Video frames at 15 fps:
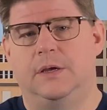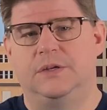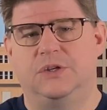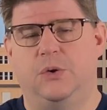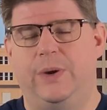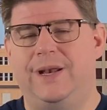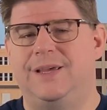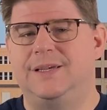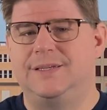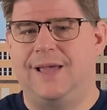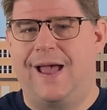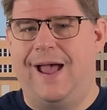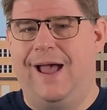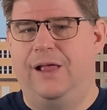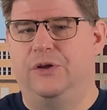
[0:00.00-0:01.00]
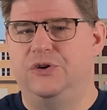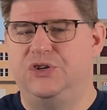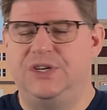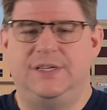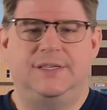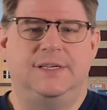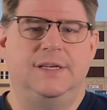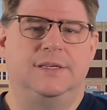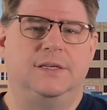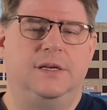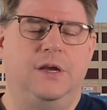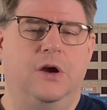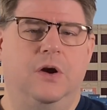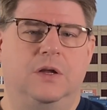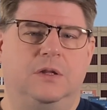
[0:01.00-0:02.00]
So it is allergy season
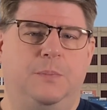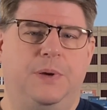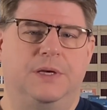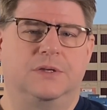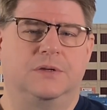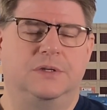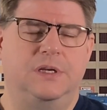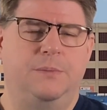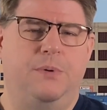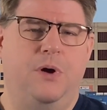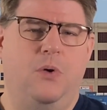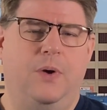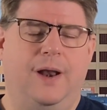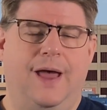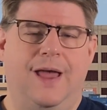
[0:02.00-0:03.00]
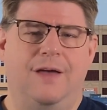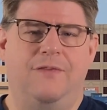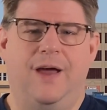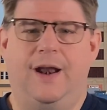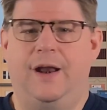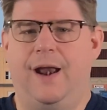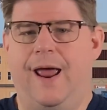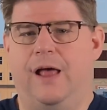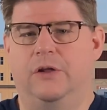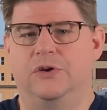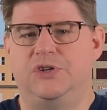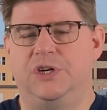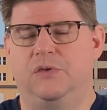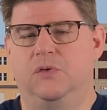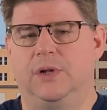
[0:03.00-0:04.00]
here at the Pixel Depot, and I have had an
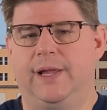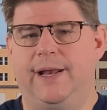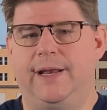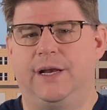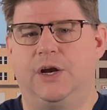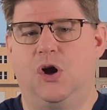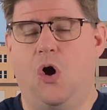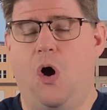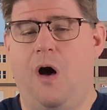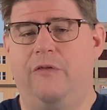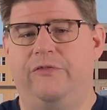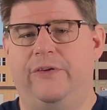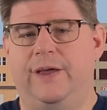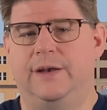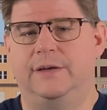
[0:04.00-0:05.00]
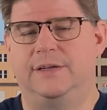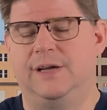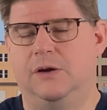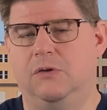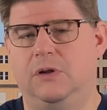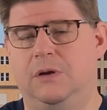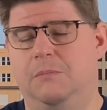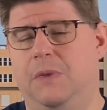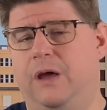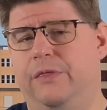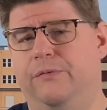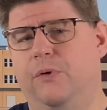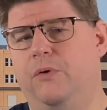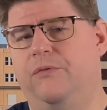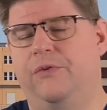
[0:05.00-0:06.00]
allergy-related cough and tickle in my
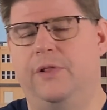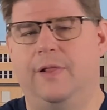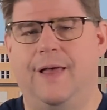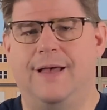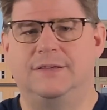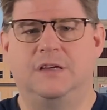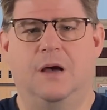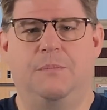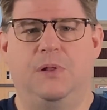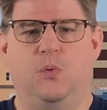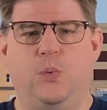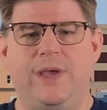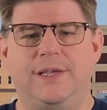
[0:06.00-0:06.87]
throat for the last couple of